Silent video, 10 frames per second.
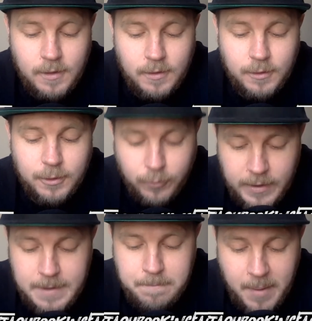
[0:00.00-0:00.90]

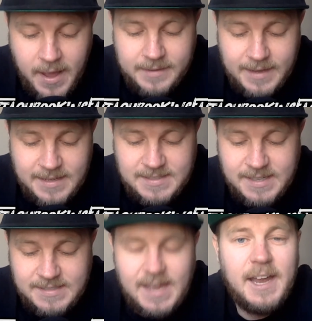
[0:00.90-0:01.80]
3
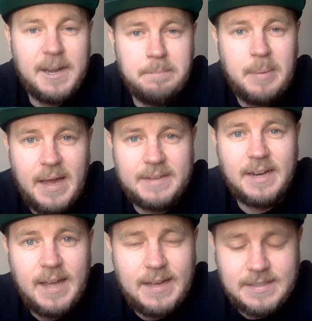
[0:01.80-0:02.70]
badasses and a bad
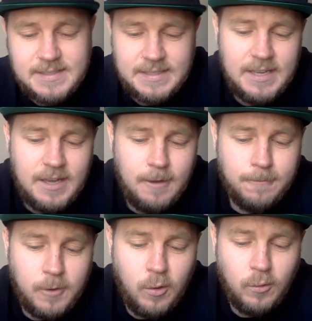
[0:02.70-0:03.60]
lass.
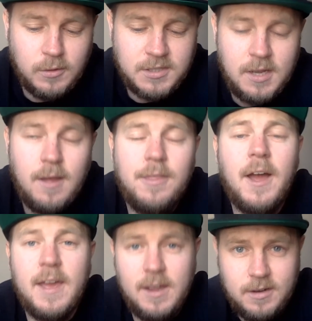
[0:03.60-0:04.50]
Of course,
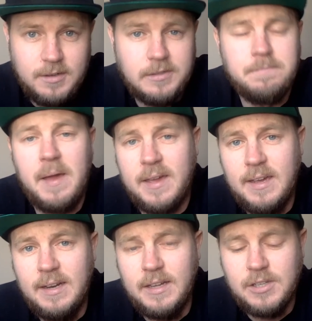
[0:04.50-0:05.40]
that includes
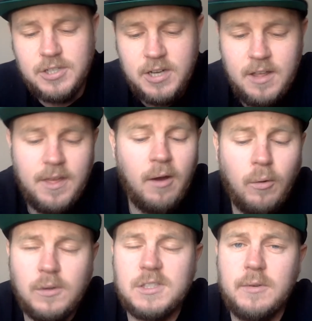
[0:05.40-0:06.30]
Becky Lynch. That
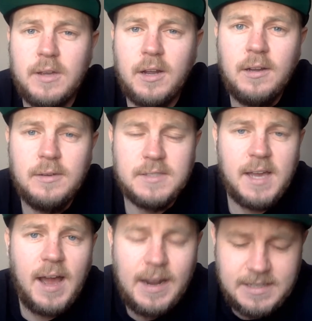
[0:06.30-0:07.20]
also includes
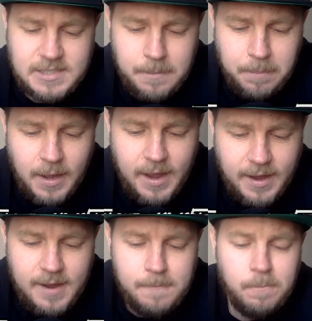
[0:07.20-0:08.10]
Aleister
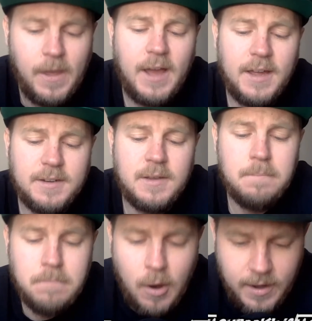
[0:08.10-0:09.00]
Black and
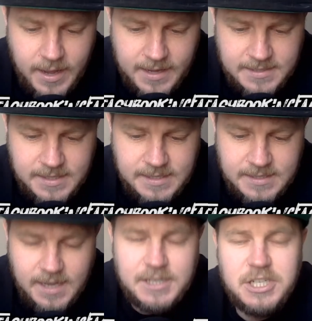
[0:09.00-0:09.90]
Mark
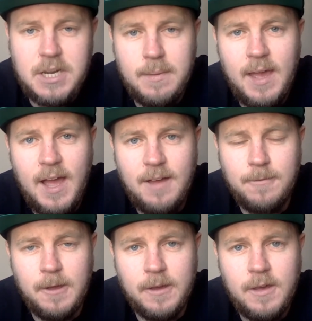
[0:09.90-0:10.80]
Haskins and Jimmy
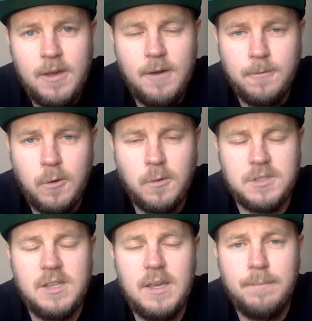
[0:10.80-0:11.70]
Havoc, of
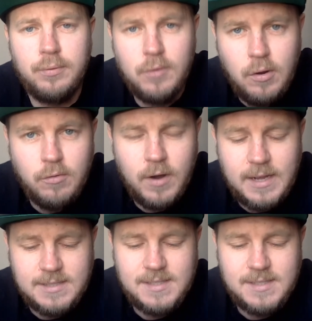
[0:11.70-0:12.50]
course, the Progress